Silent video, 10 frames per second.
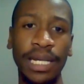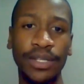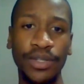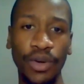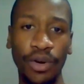the
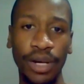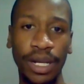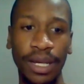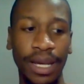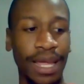
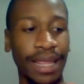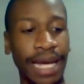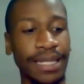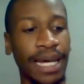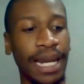story
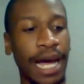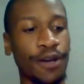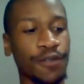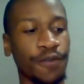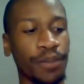that
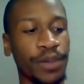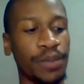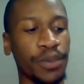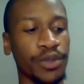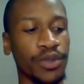allows for
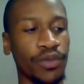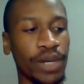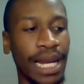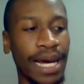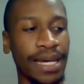people to
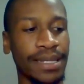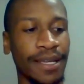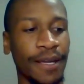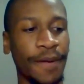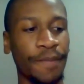realize,
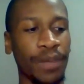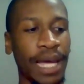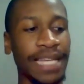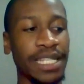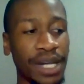
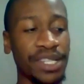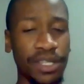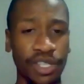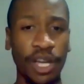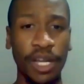as much
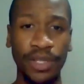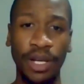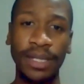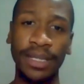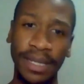as
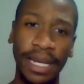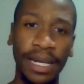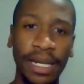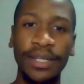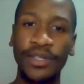circumstances can
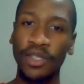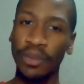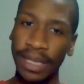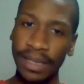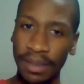lead us to
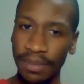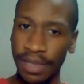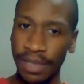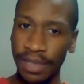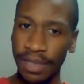make some
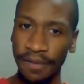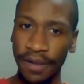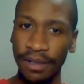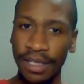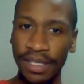
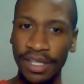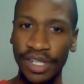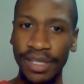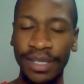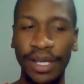difficult
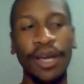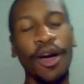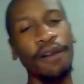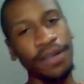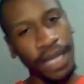decisions,
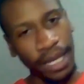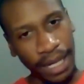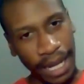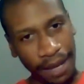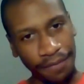often they can
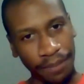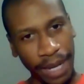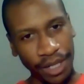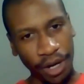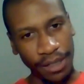have
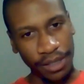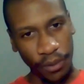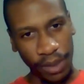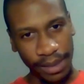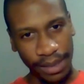bad
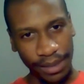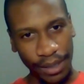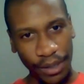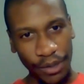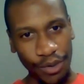consequences,
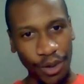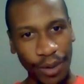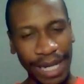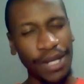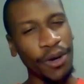you know,
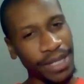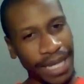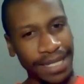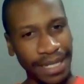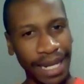and he always
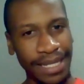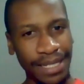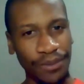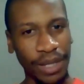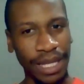has a
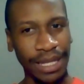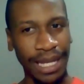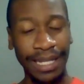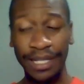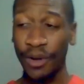lesson within
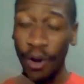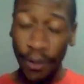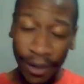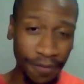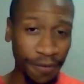that, and
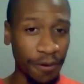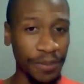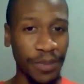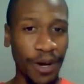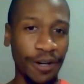Owen
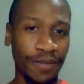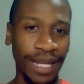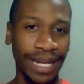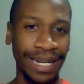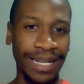forms part of
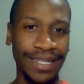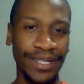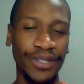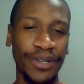that lesson.